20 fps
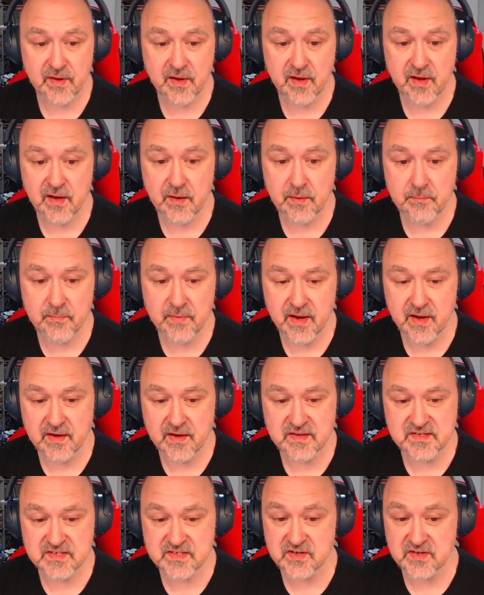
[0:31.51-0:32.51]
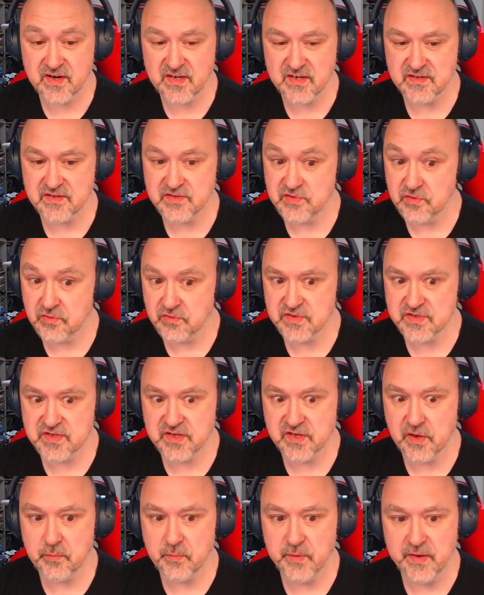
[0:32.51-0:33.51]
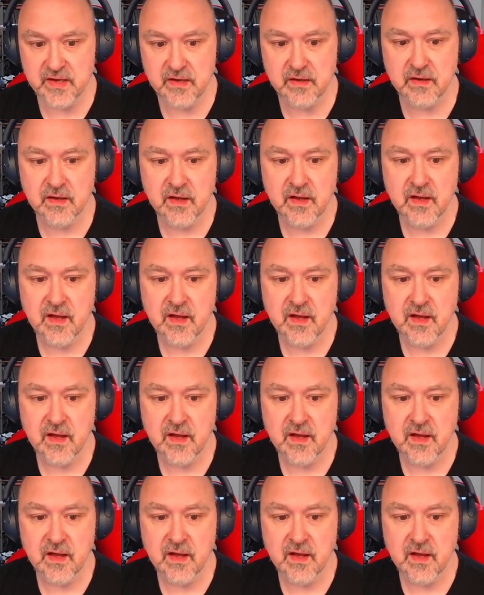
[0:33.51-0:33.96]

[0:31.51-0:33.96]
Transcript: and decided not to go in.